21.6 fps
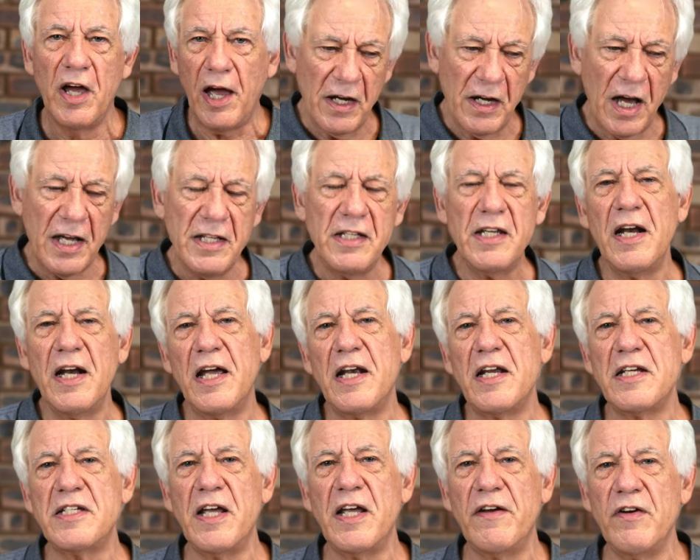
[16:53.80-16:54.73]
In
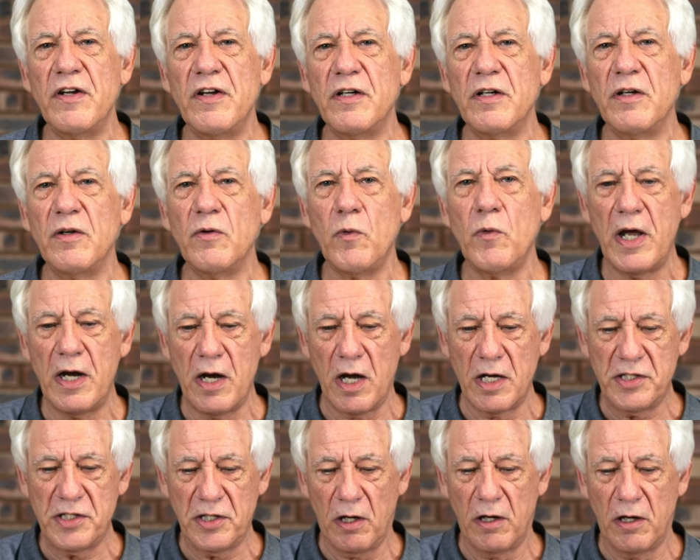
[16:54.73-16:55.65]
1987, when
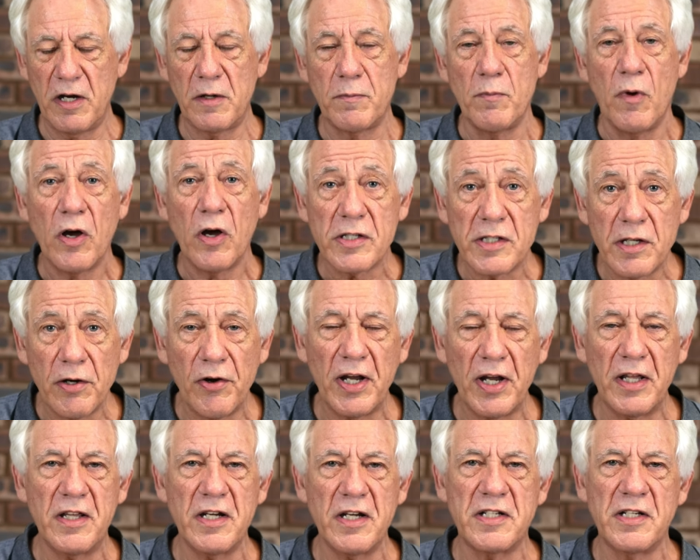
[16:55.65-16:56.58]
I started
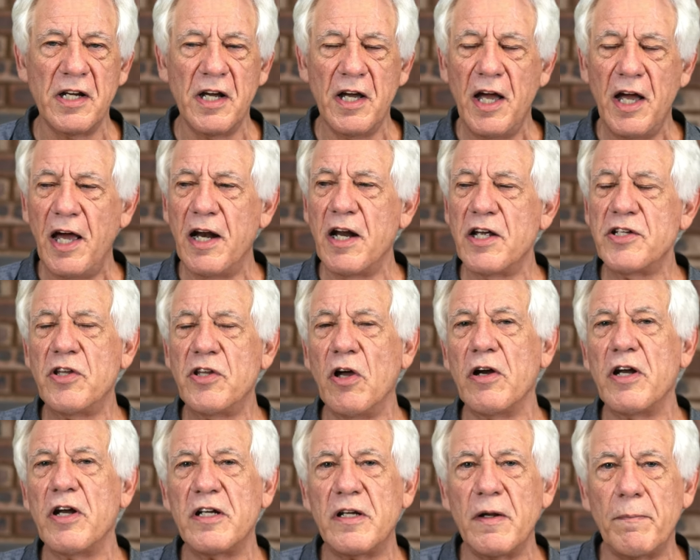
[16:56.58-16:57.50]
mastering this and I
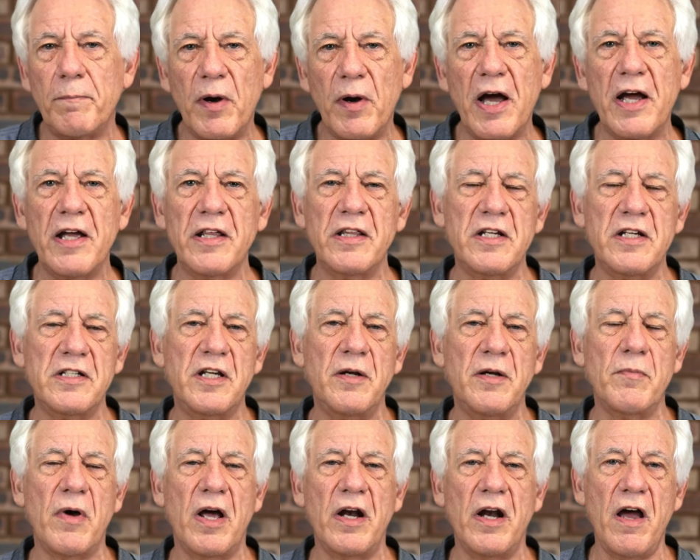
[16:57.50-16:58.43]
started applying this
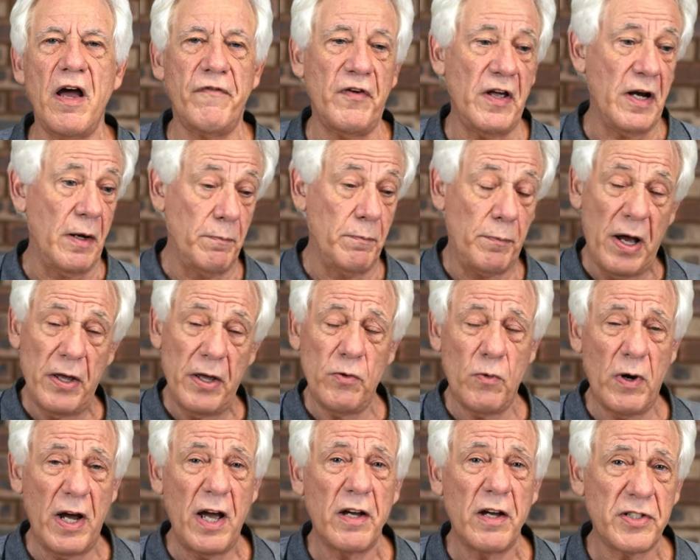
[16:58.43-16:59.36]
in my life, and by
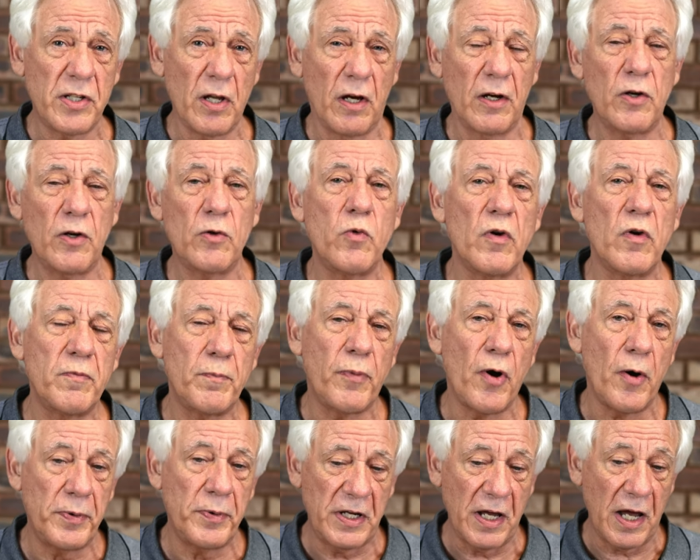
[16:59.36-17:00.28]
the way, I started with
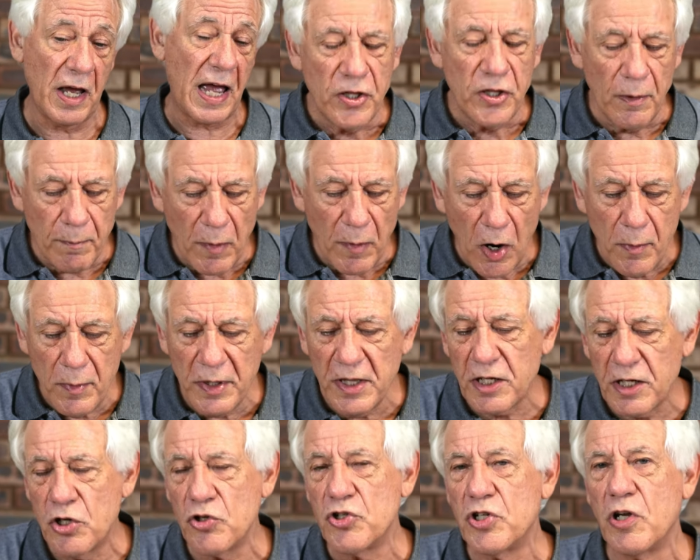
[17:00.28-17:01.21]
property. The moment
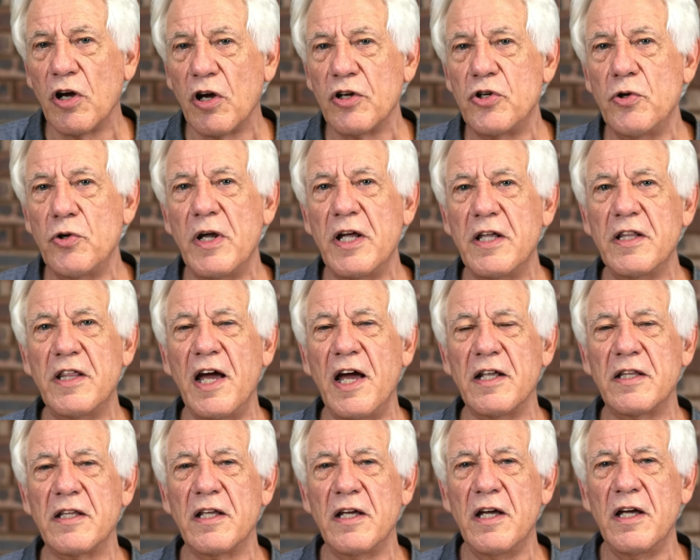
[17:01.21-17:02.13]
that you start doing
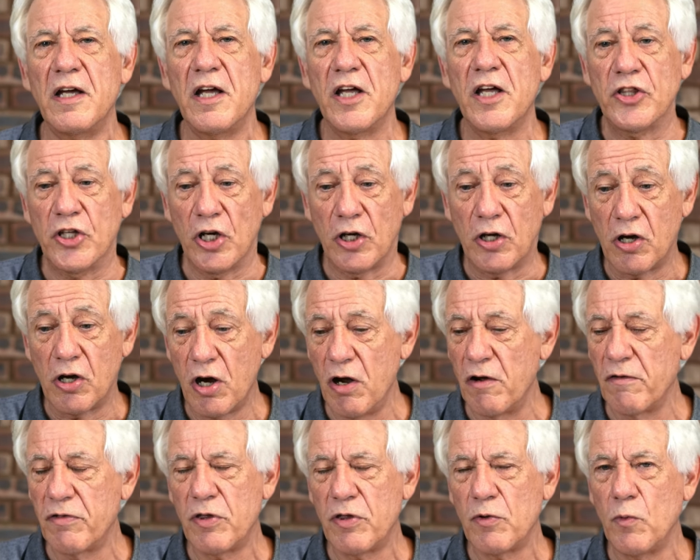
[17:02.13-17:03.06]
that, the
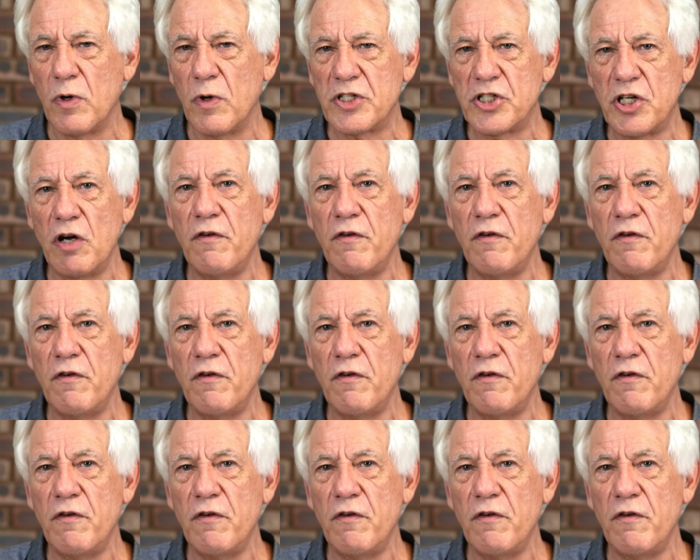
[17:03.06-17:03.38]
growth was